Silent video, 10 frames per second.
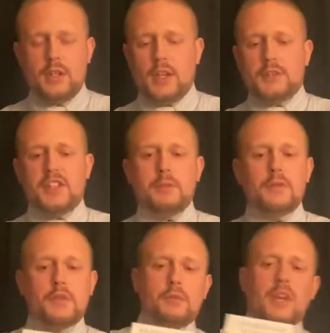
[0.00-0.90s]
Now, some
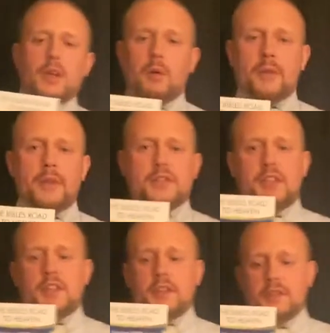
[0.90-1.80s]
of you may know what this
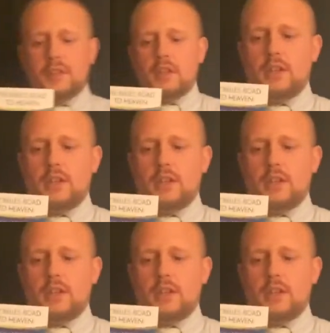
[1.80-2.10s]
is,